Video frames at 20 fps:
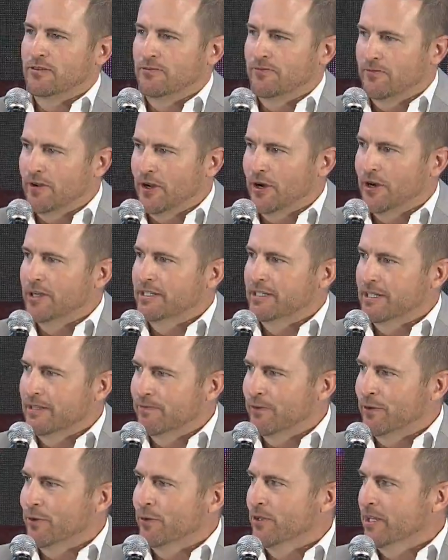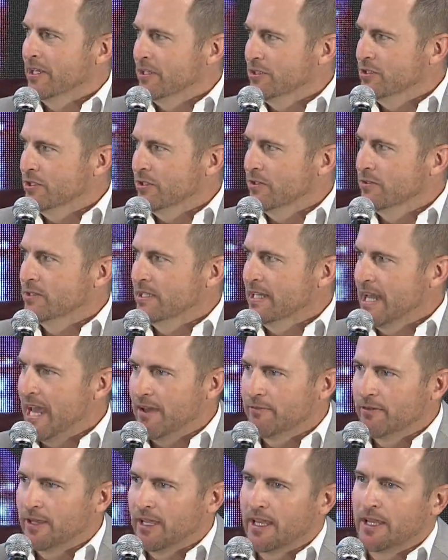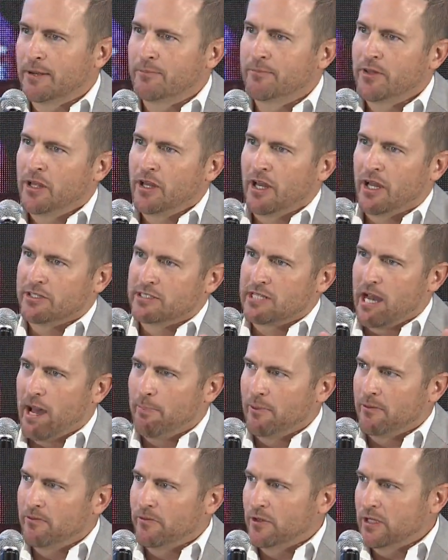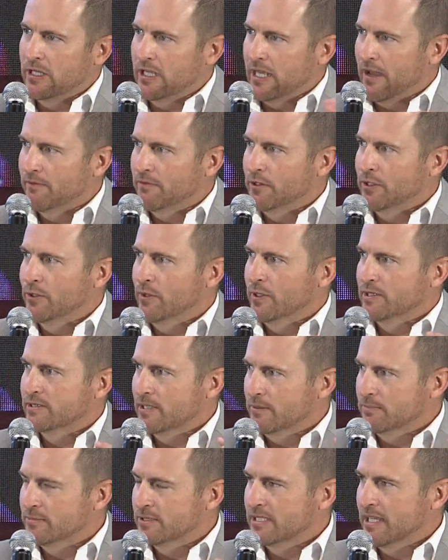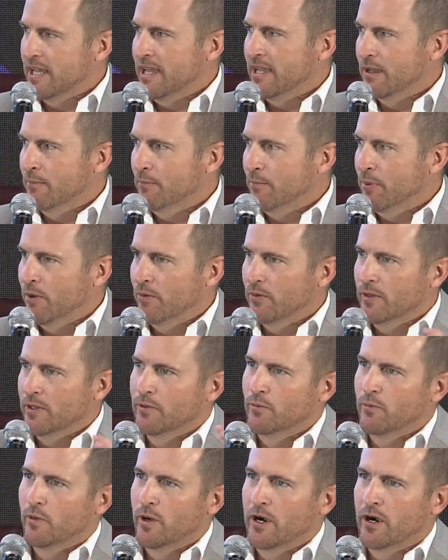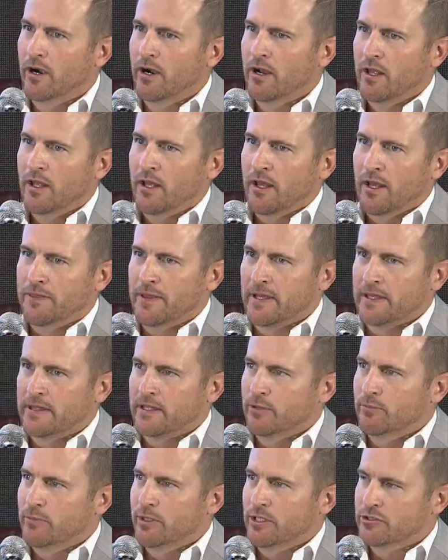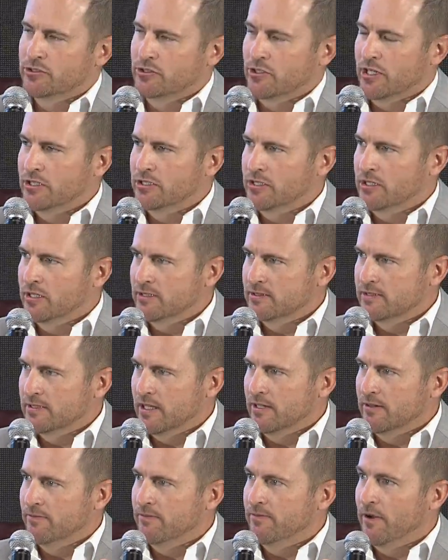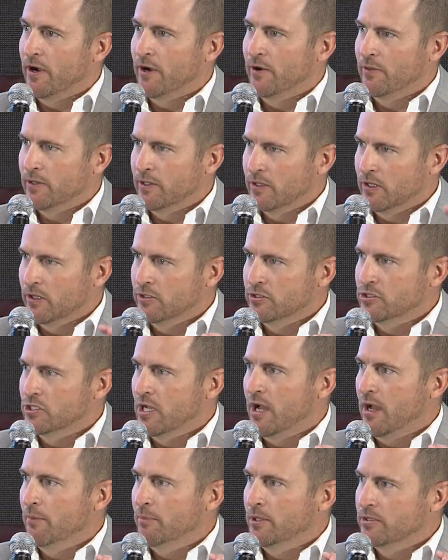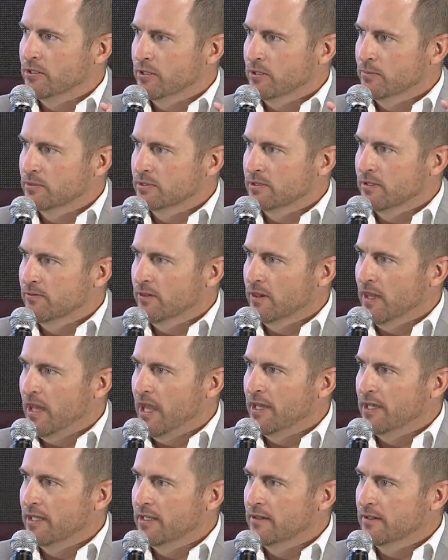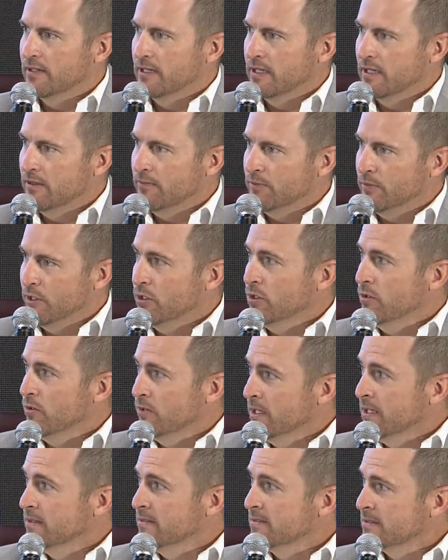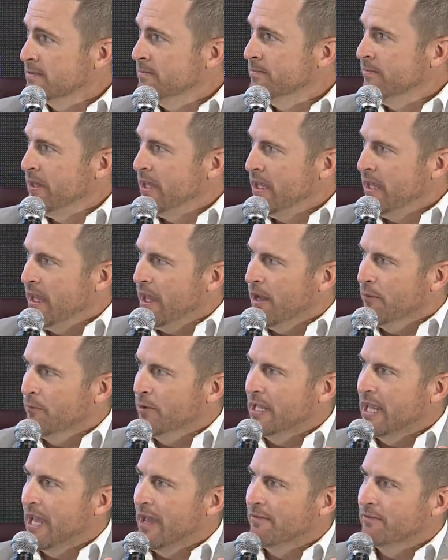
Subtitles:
very difficult issue to navigate. On top of it, you have the USMCA component where I think the administration has done a fairly good job in terms of aligning the unions. And when you have